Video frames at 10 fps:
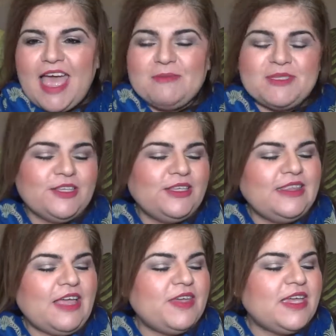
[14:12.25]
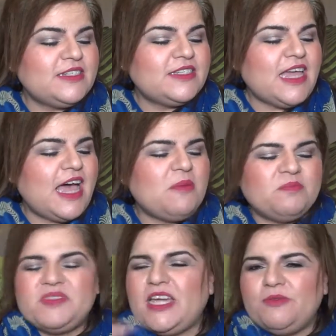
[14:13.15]
Absolutely loving it.
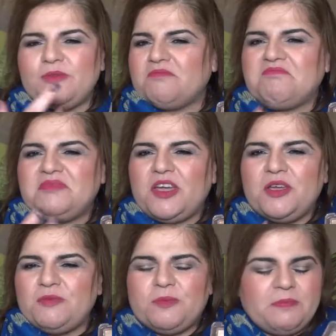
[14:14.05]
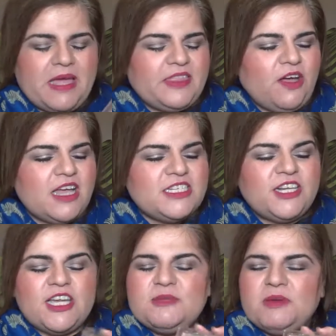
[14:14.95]
Don't know about the
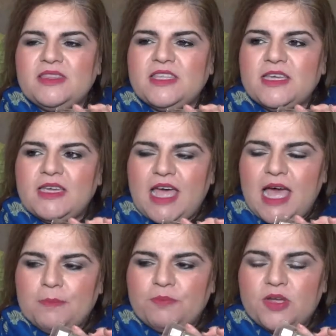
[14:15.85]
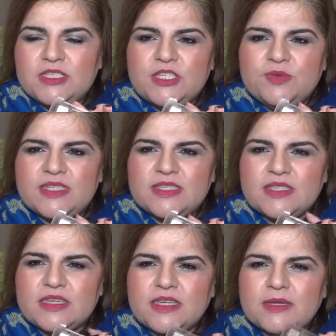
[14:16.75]
eyeshadows, but the bronzer is
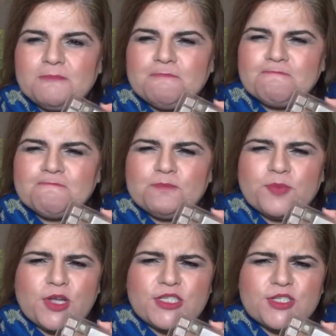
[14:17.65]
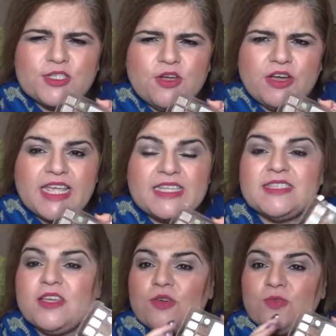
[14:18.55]
the Bronze
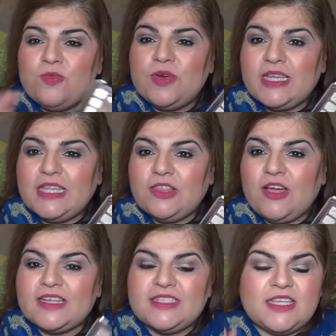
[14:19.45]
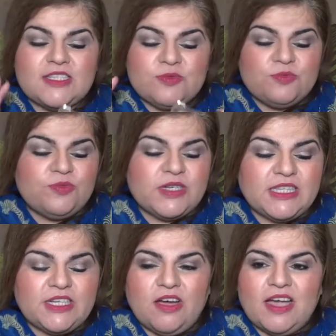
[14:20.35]
Goddess. Really liked it. It's
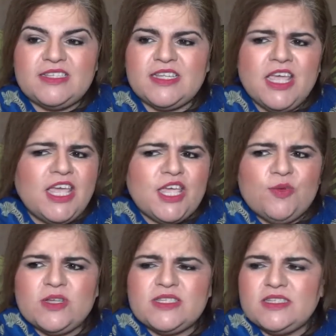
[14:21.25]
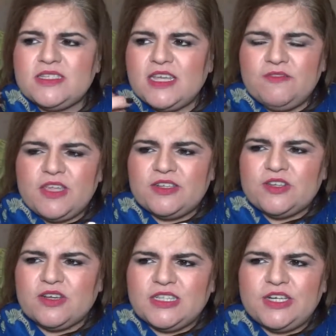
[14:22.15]
really nice. It wasn't, even though it's
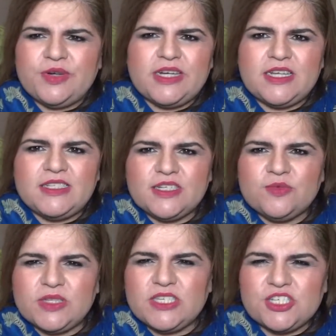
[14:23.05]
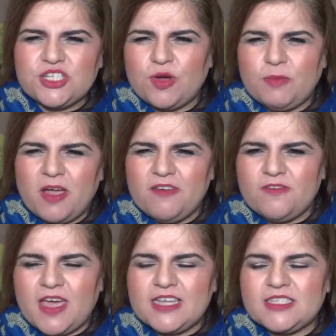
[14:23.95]
got glitter in it, it didn't really show on my
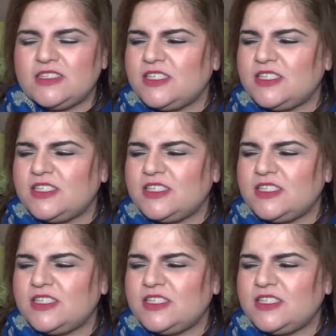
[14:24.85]
face.